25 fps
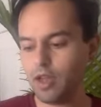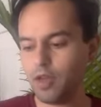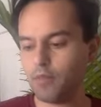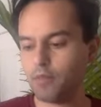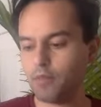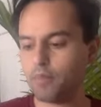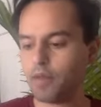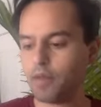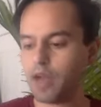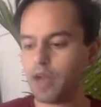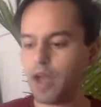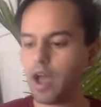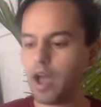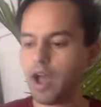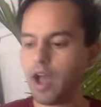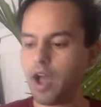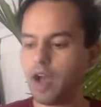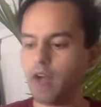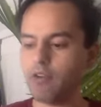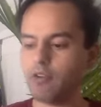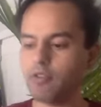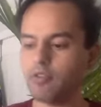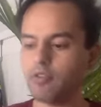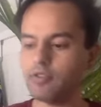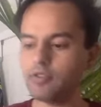But
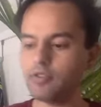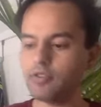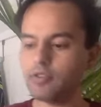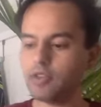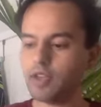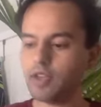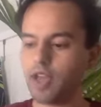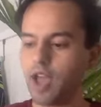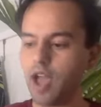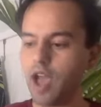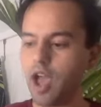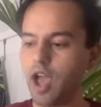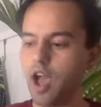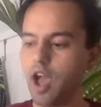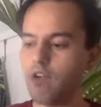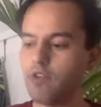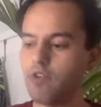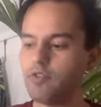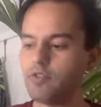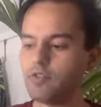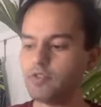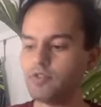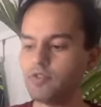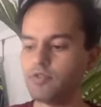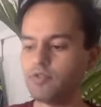how
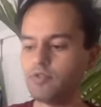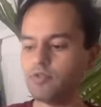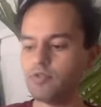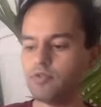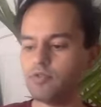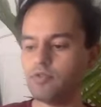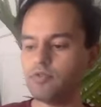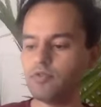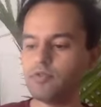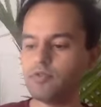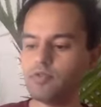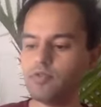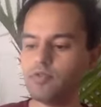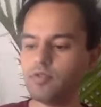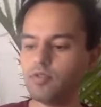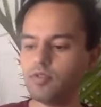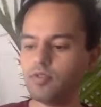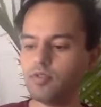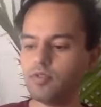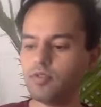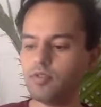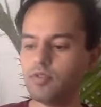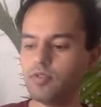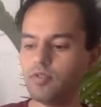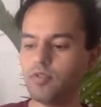do you
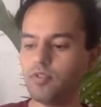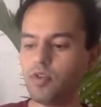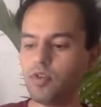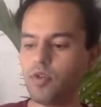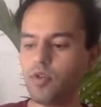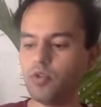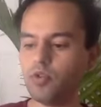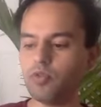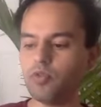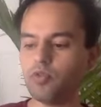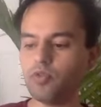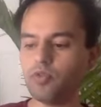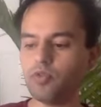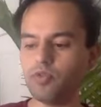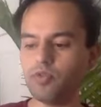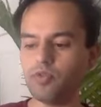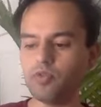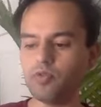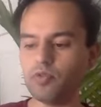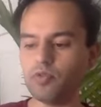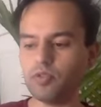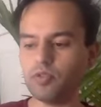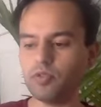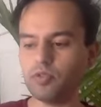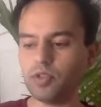go
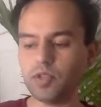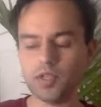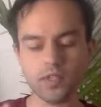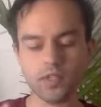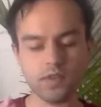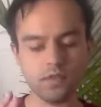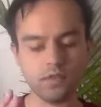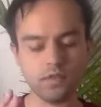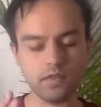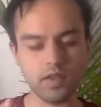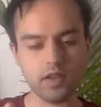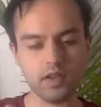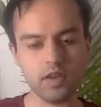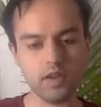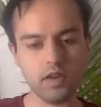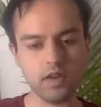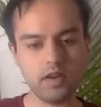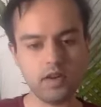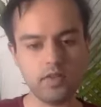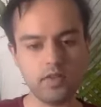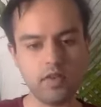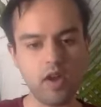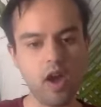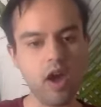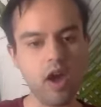through this fear?
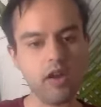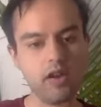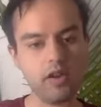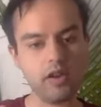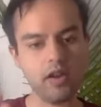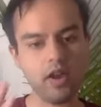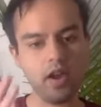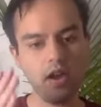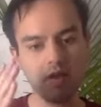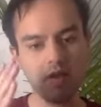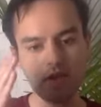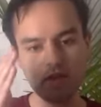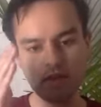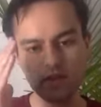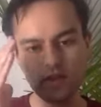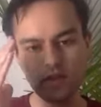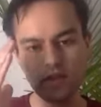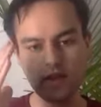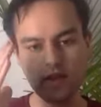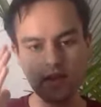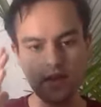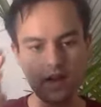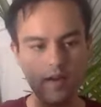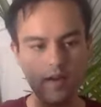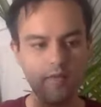Not
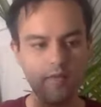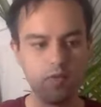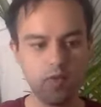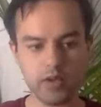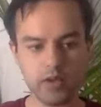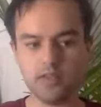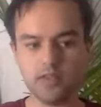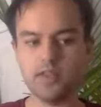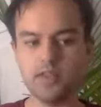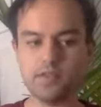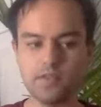like avoid this